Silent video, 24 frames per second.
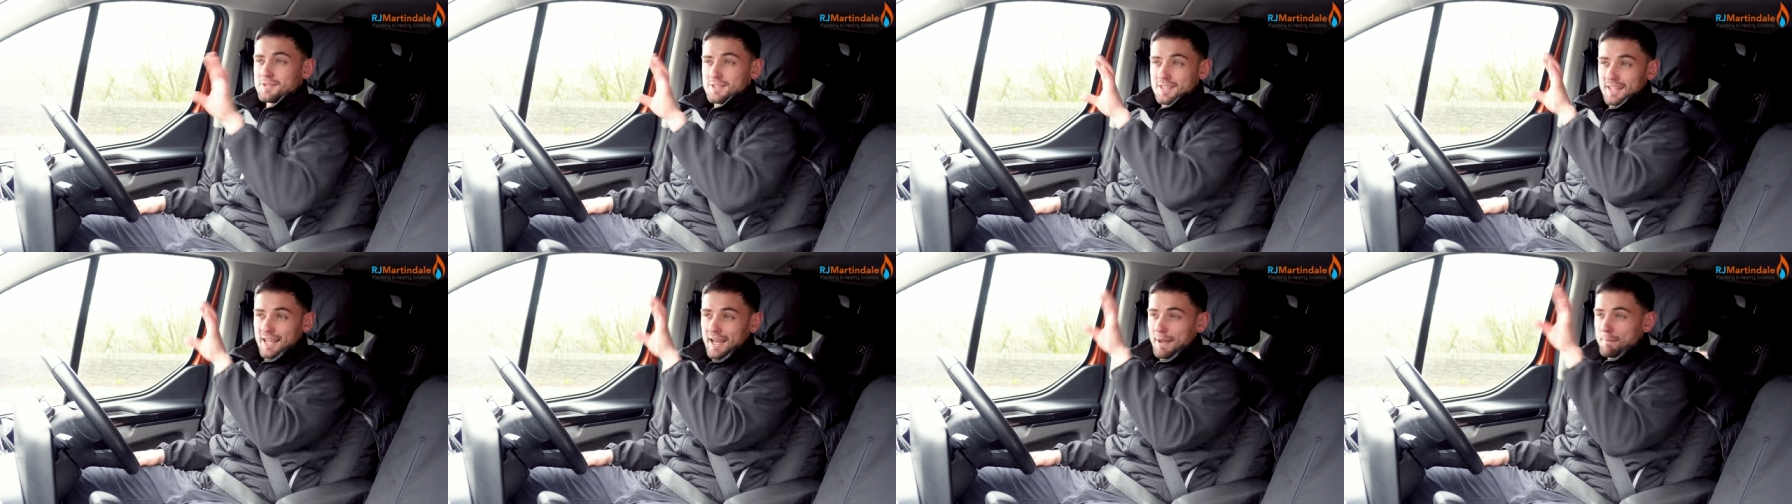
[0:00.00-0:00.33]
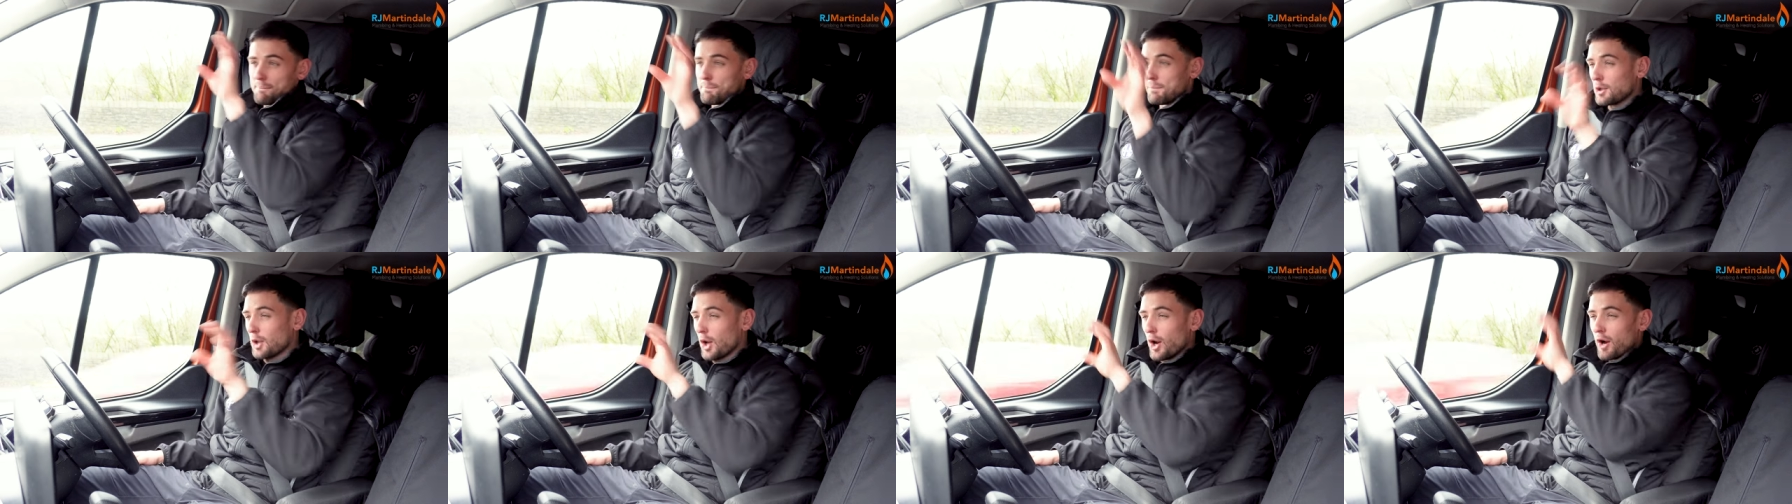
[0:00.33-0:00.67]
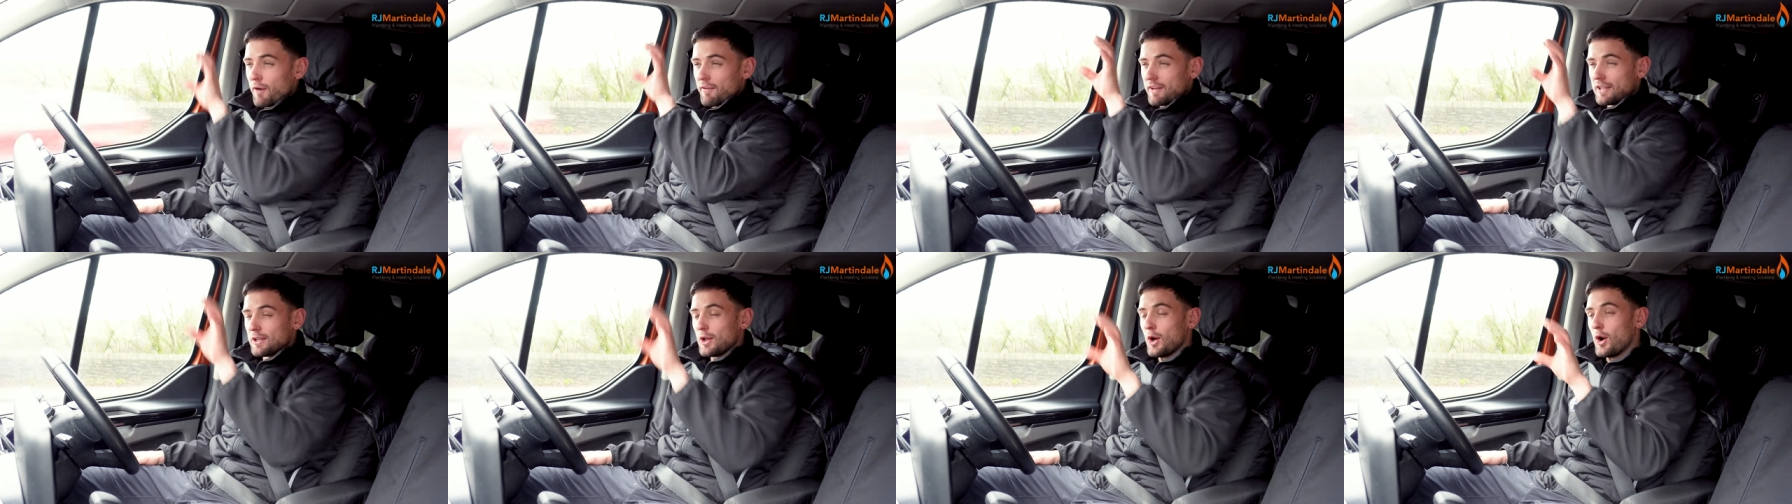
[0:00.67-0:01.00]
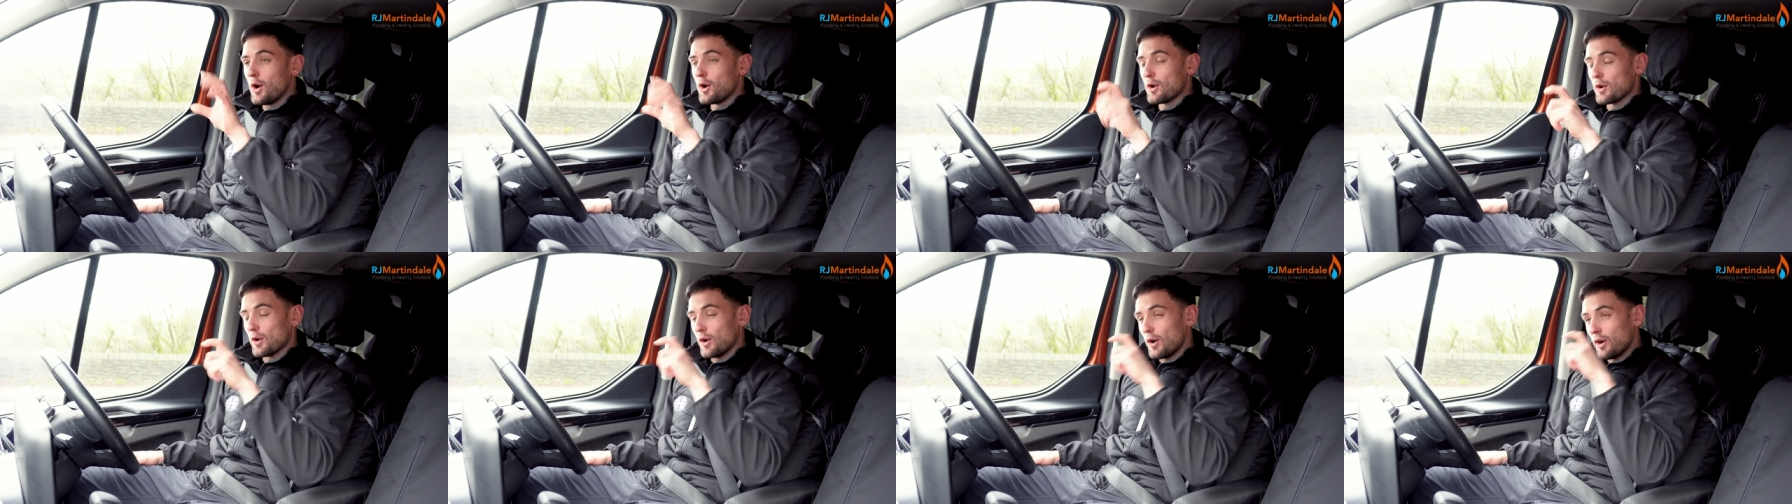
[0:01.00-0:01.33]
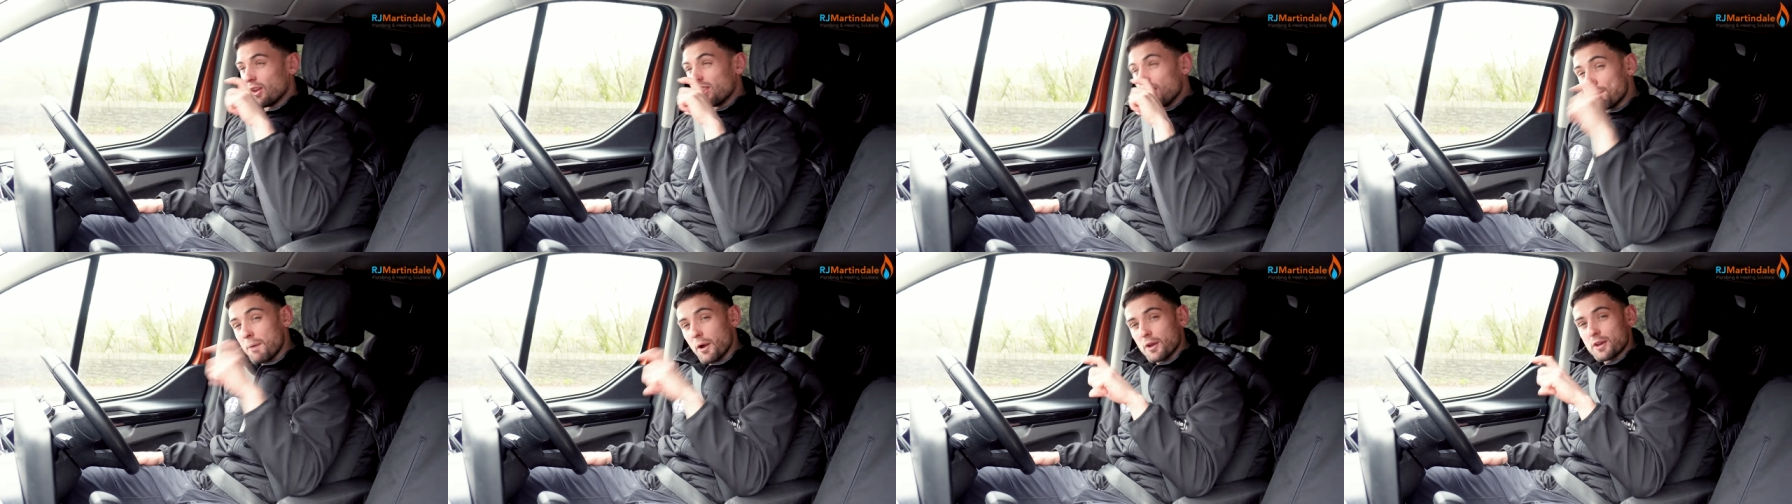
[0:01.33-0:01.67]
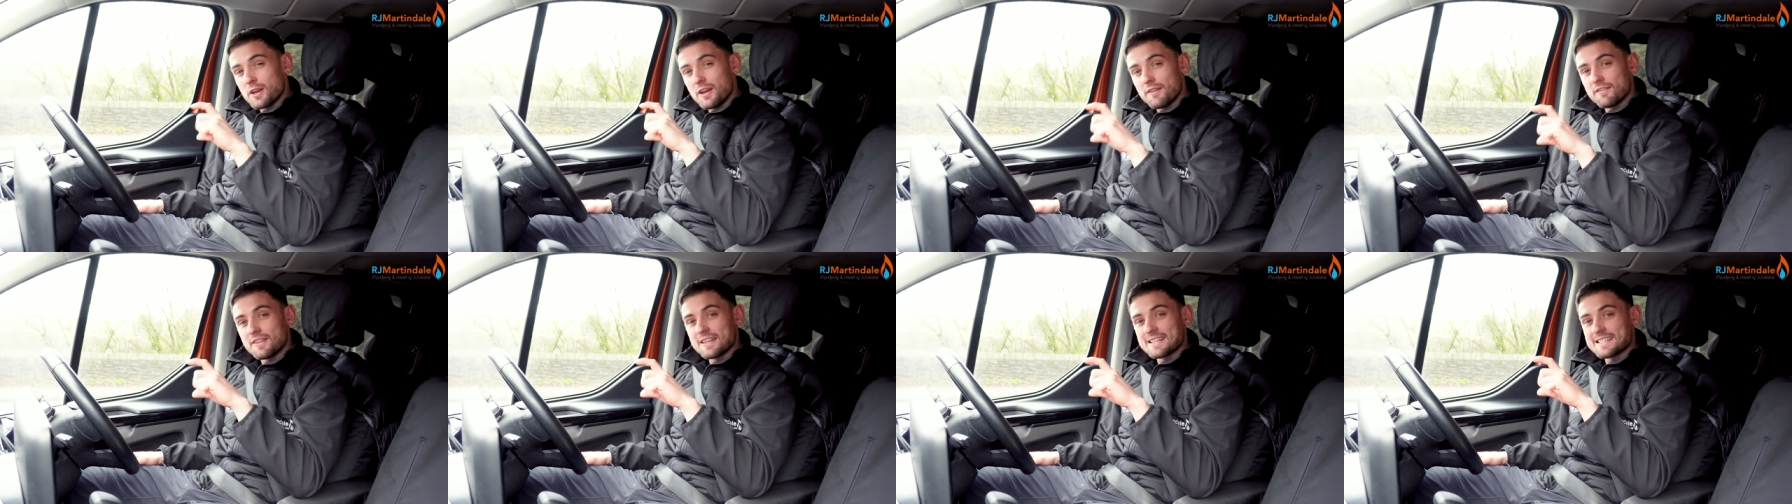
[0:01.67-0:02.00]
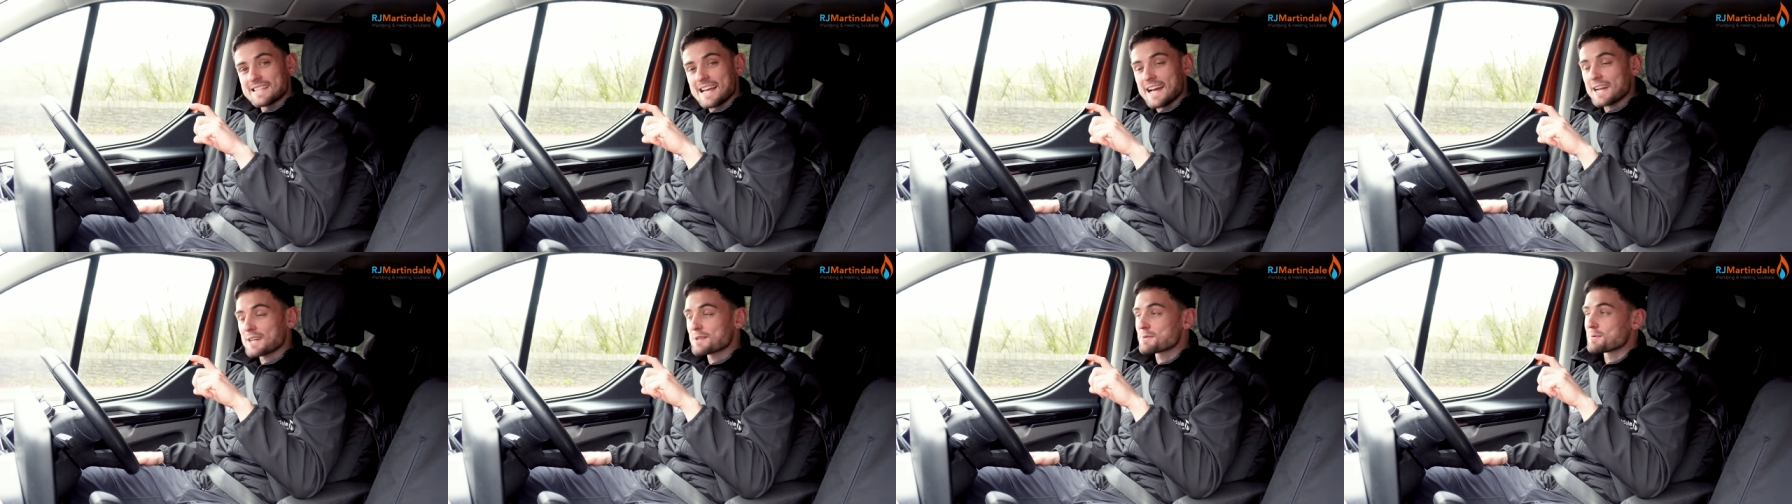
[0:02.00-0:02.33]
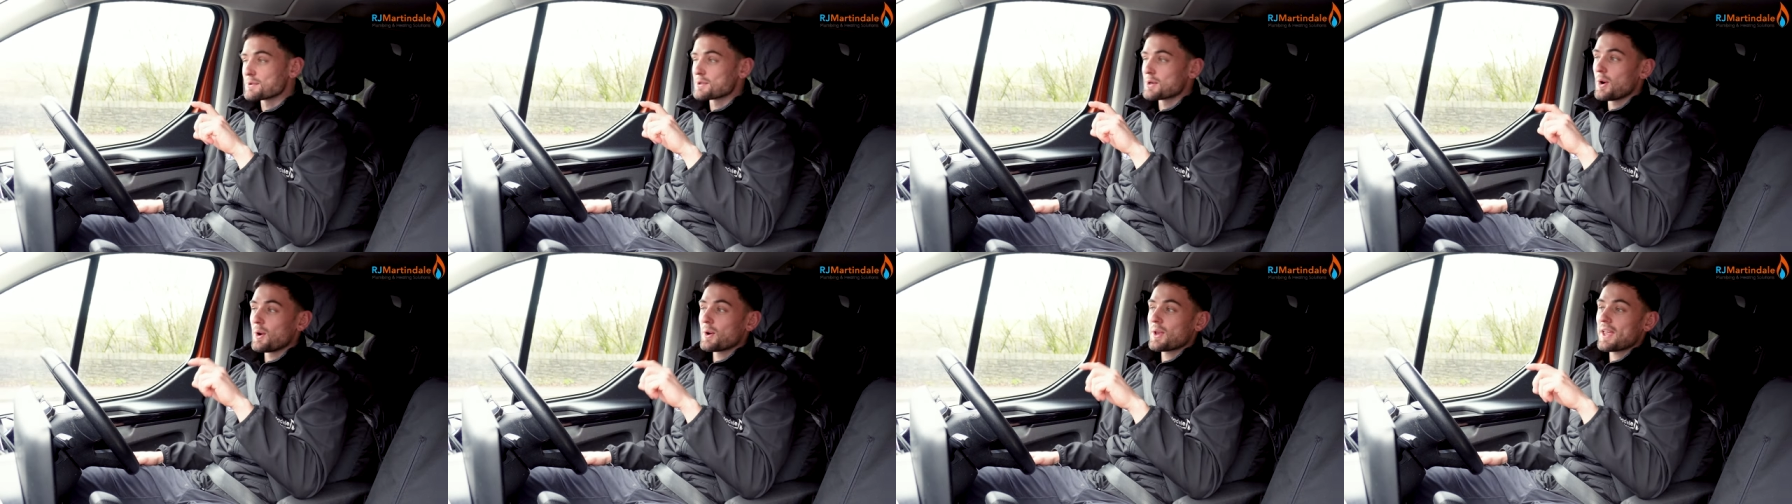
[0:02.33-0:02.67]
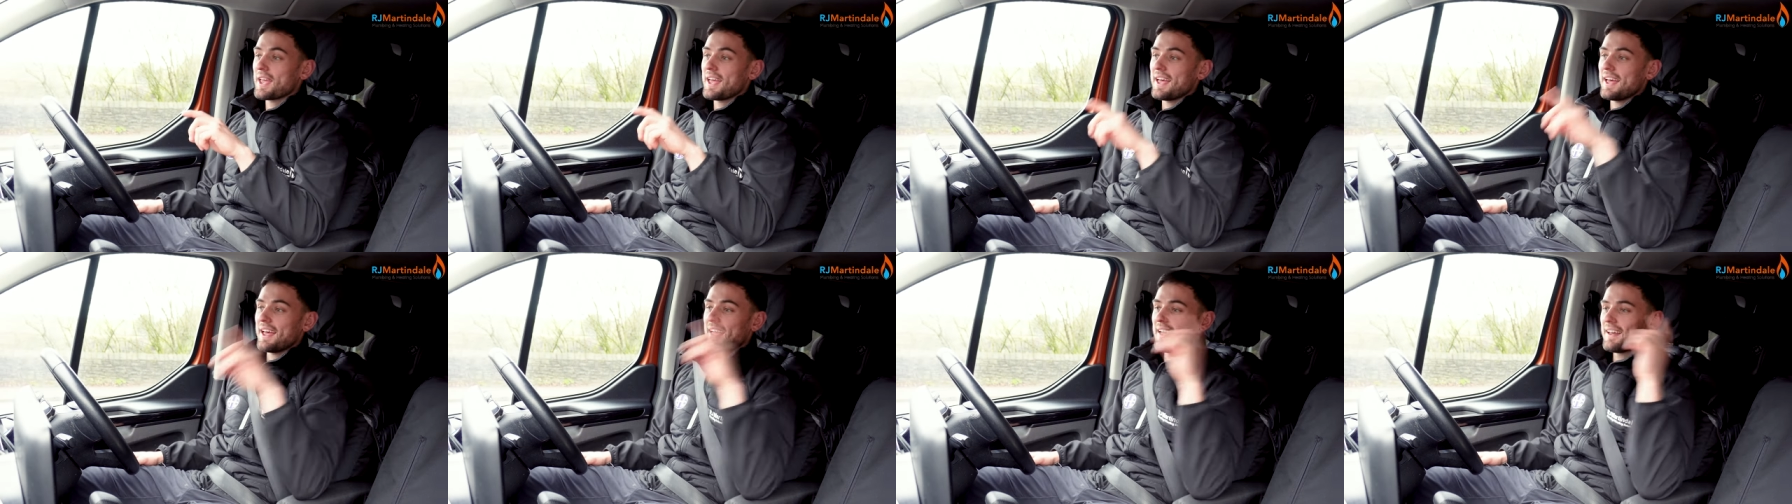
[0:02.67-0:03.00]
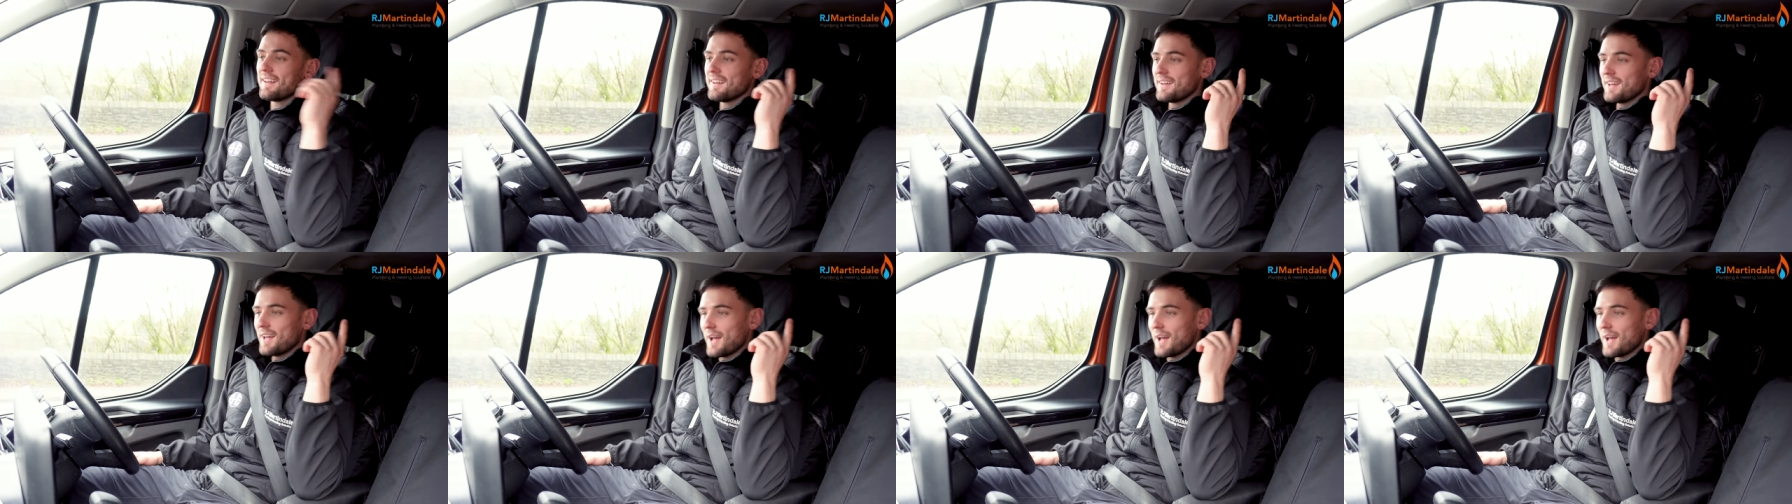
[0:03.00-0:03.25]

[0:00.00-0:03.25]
like blurry logo, the body of the text was okay,